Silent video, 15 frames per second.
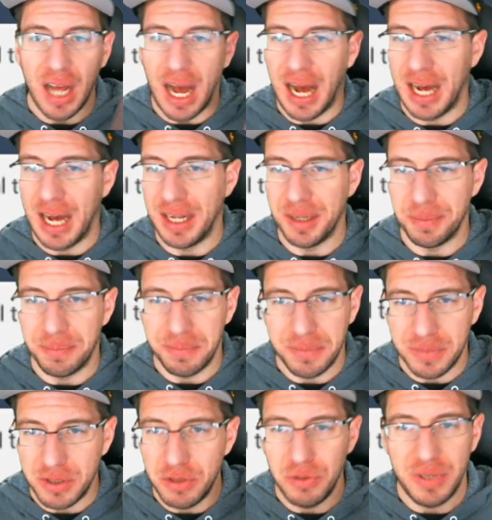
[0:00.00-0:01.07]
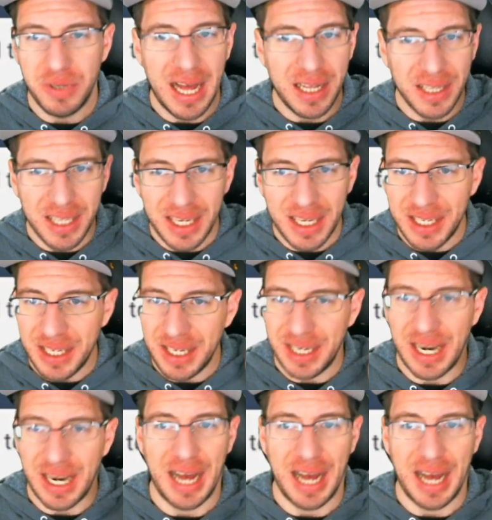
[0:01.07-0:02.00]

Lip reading: Lunella,